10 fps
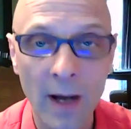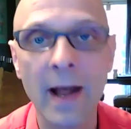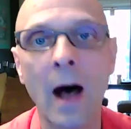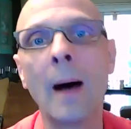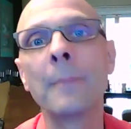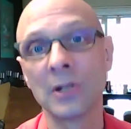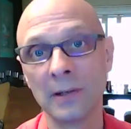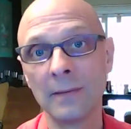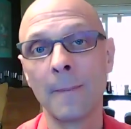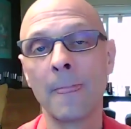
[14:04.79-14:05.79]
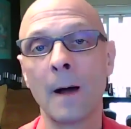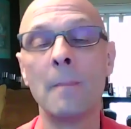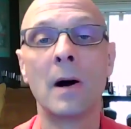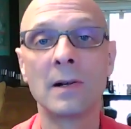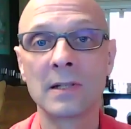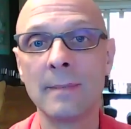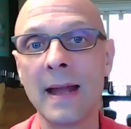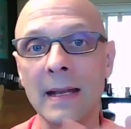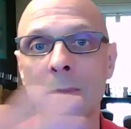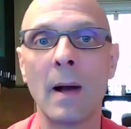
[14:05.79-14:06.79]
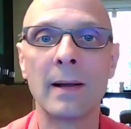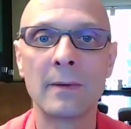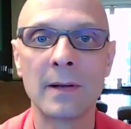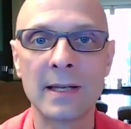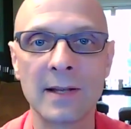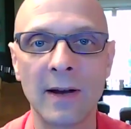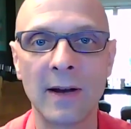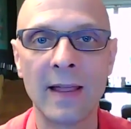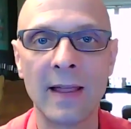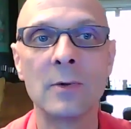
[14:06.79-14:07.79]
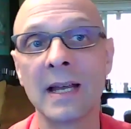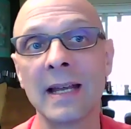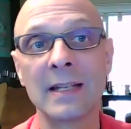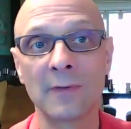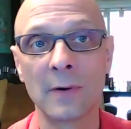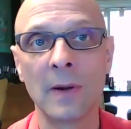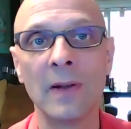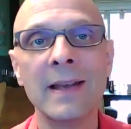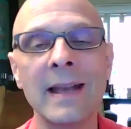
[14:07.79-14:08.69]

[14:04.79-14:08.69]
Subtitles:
an option amongst many by considering, and then you would say it is free will.